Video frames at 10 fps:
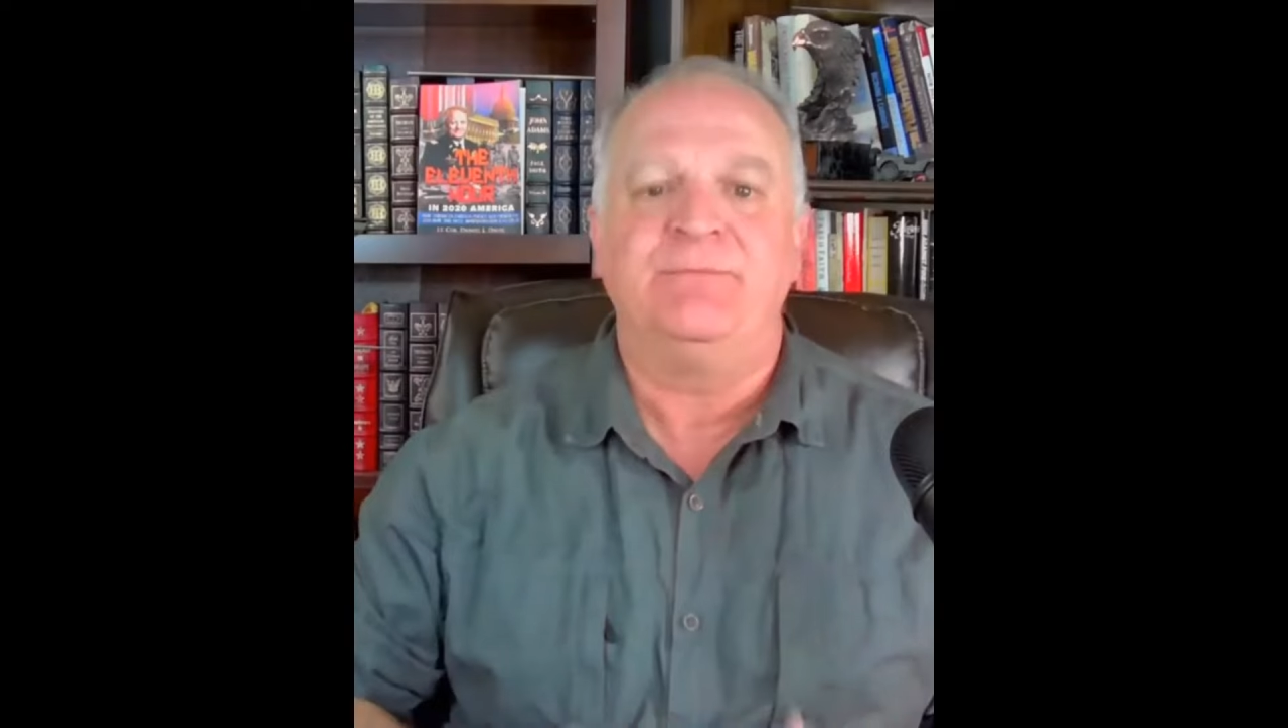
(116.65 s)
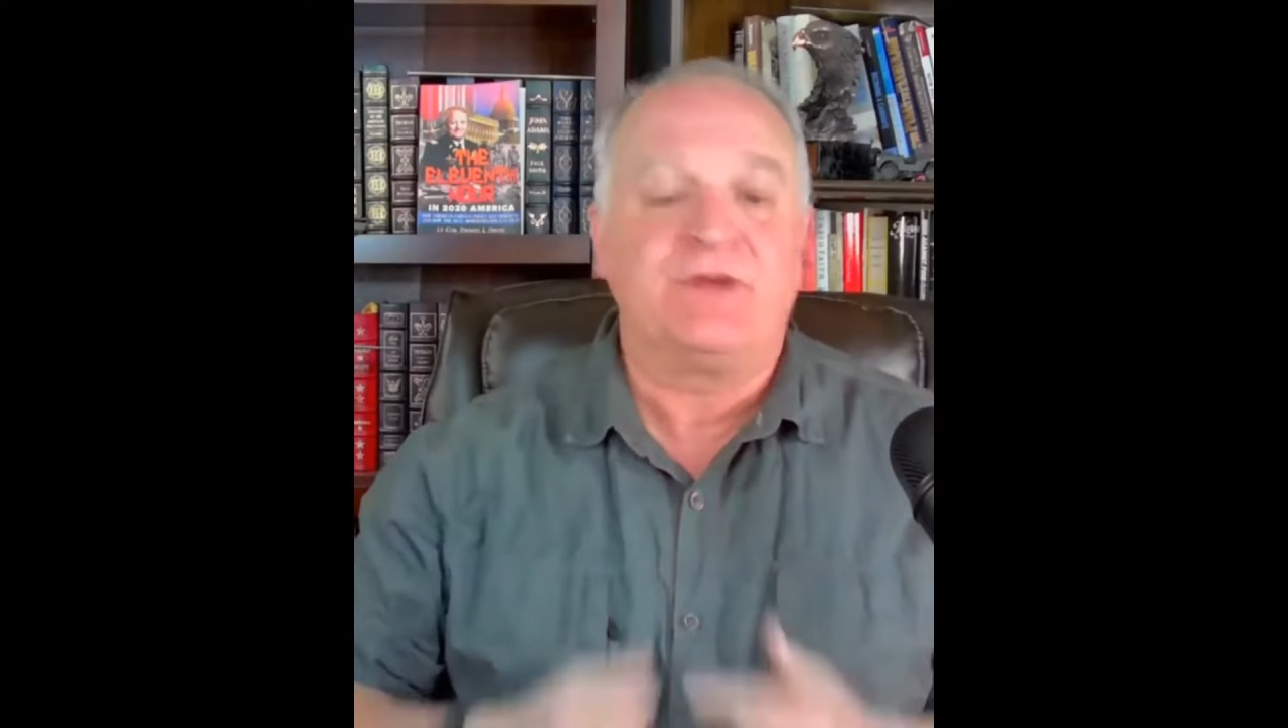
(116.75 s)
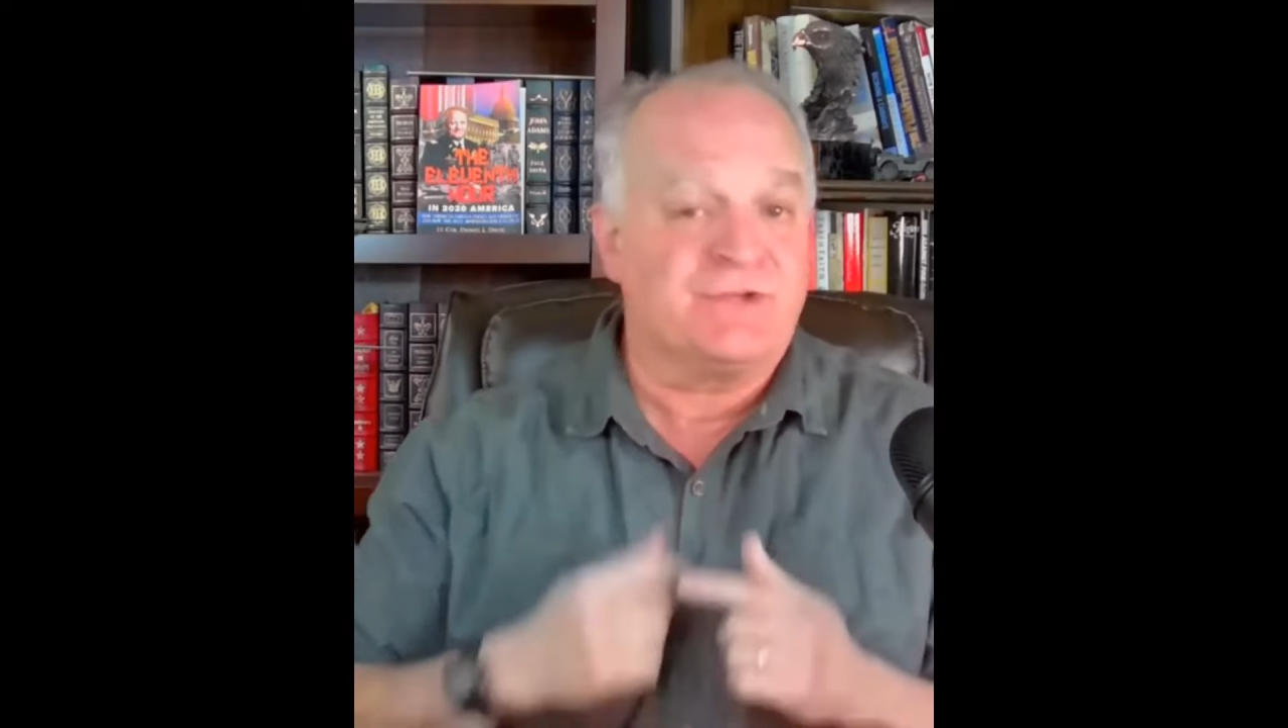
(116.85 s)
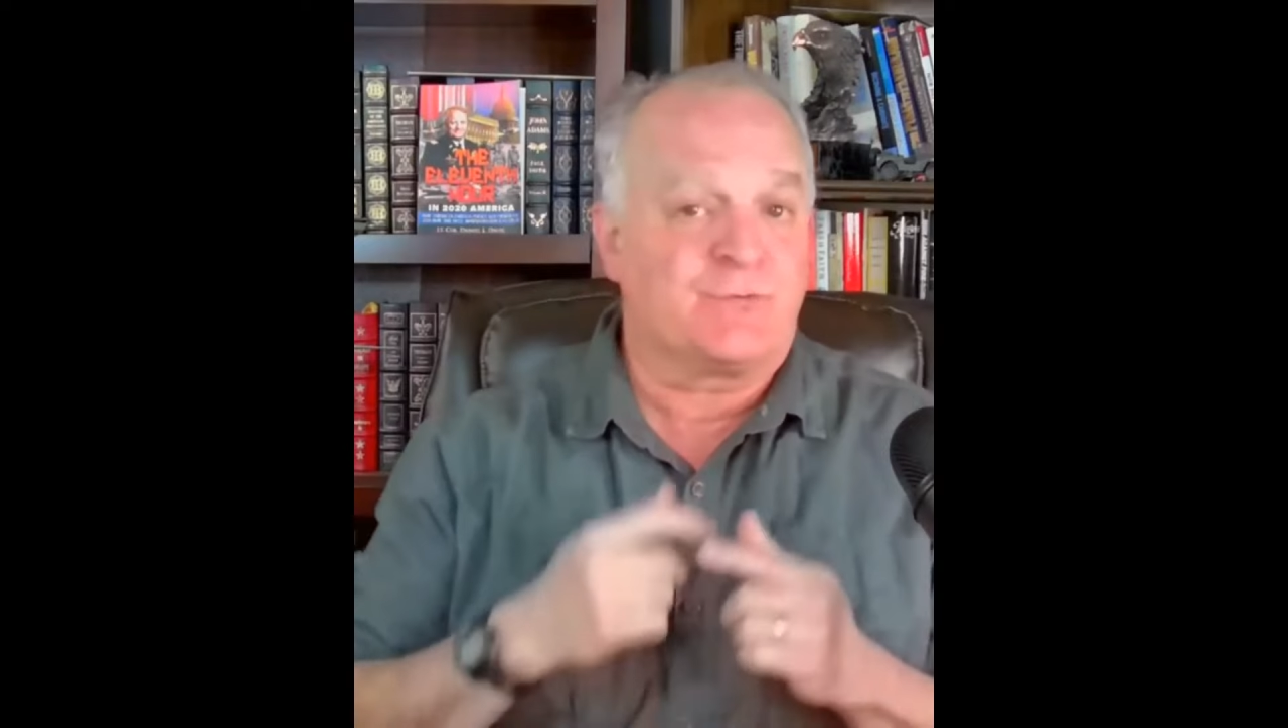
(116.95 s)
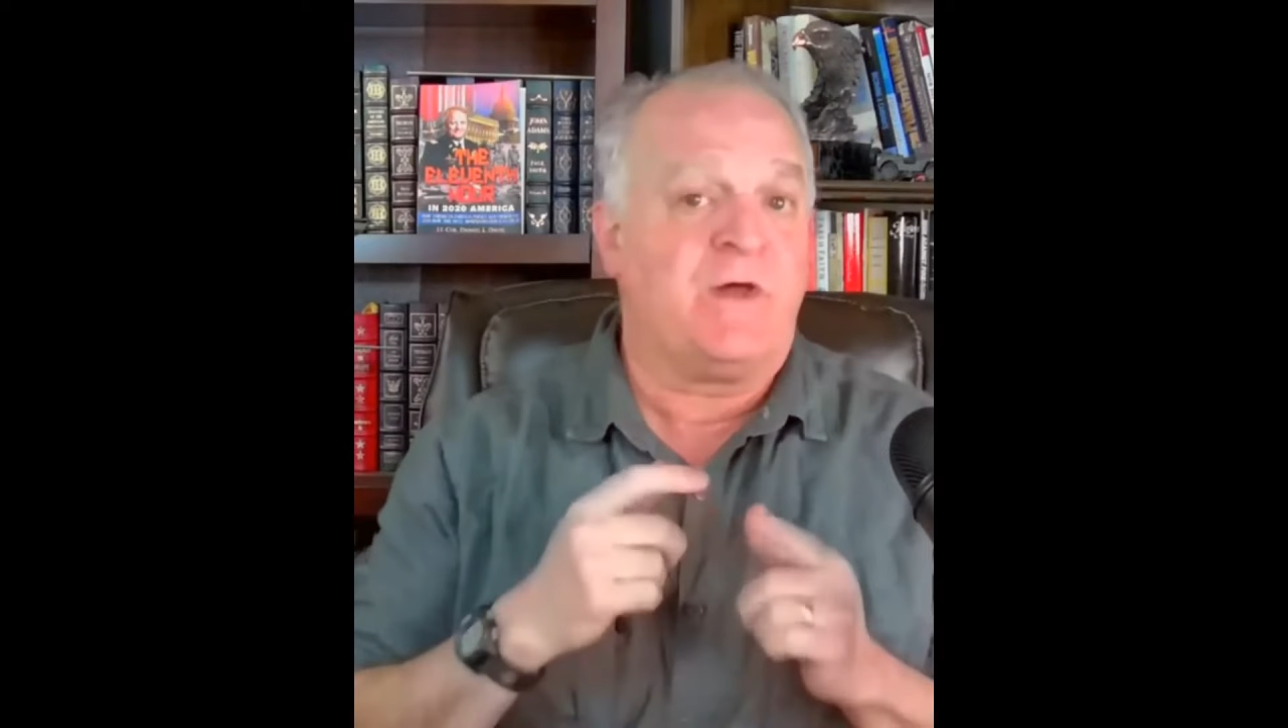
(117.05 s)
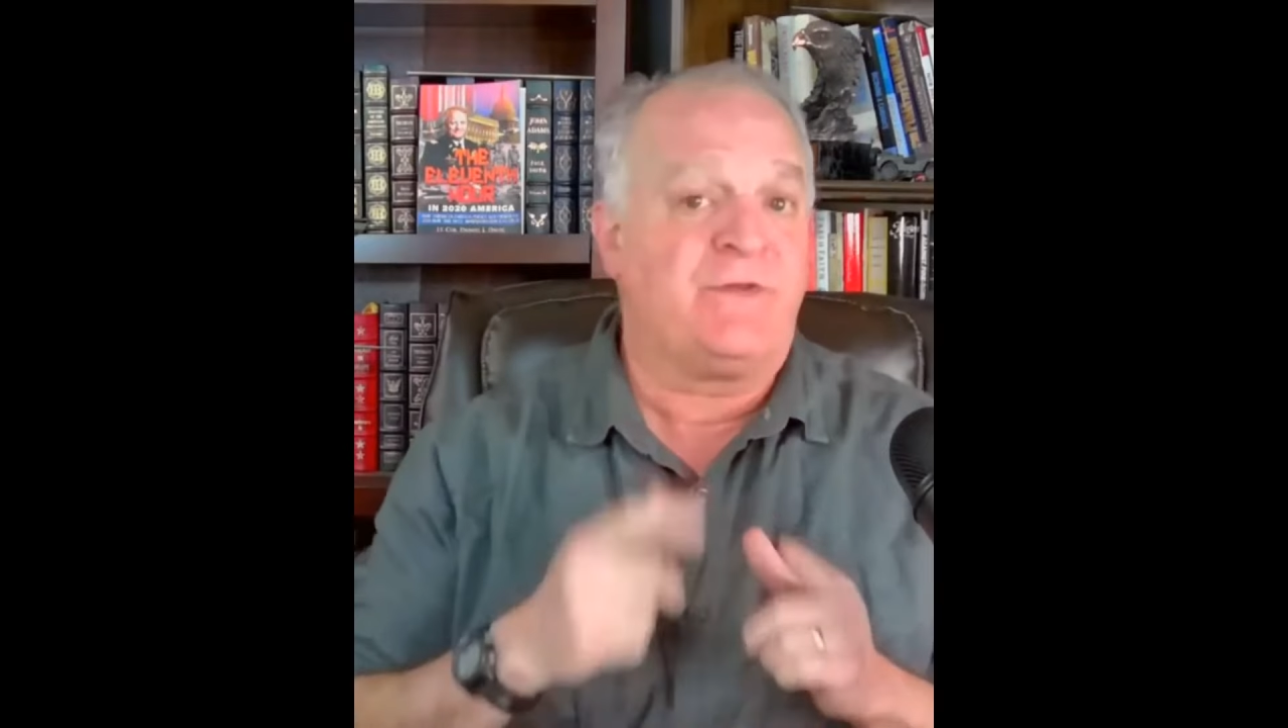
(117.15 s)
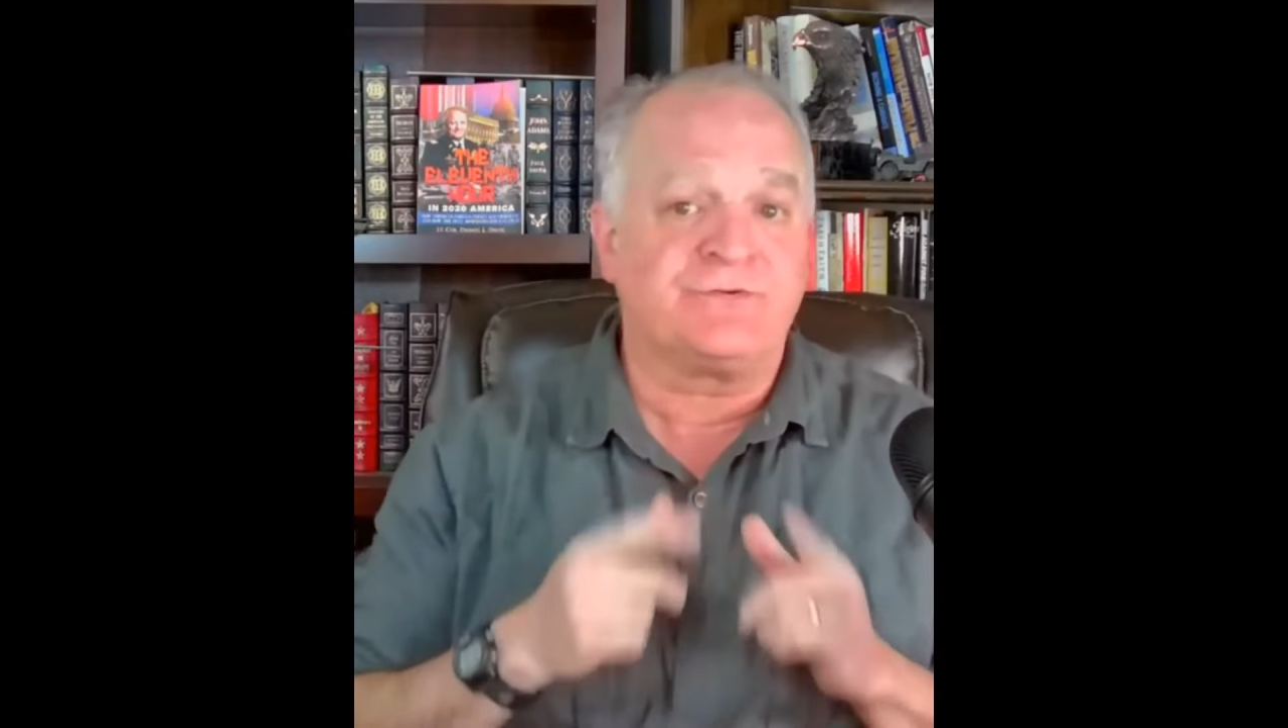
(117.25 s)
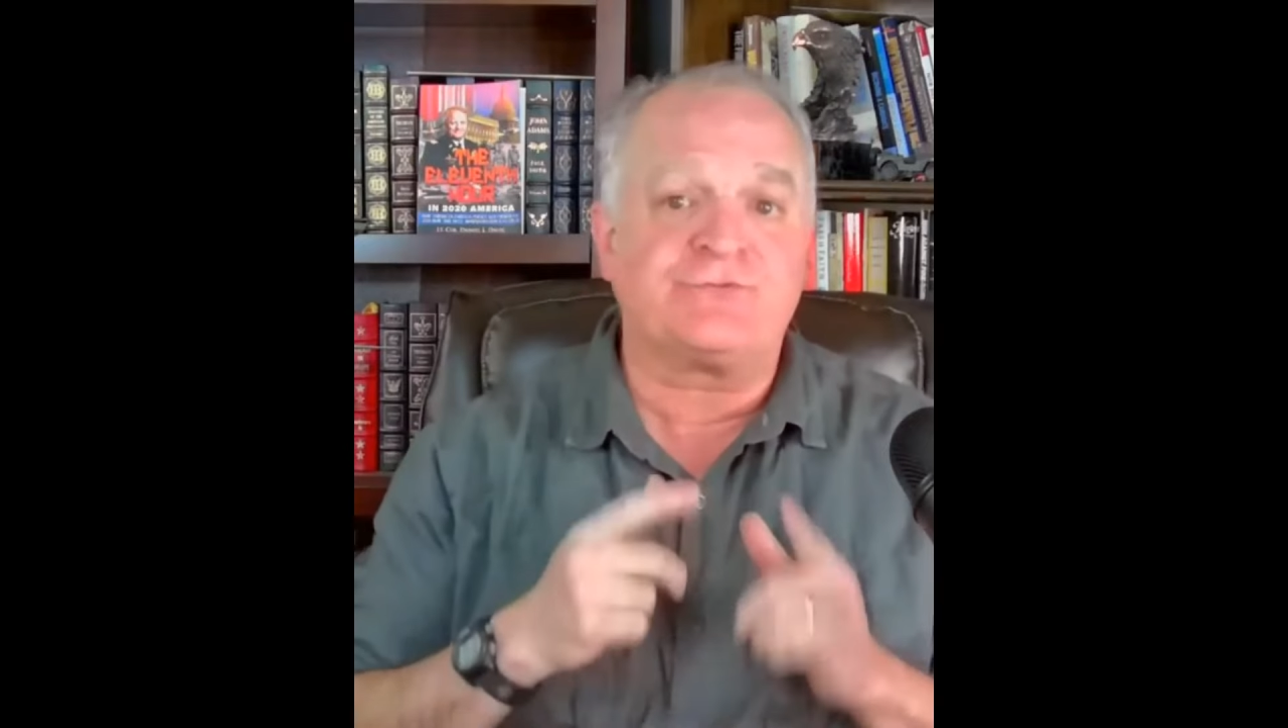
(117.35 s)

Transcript: because while those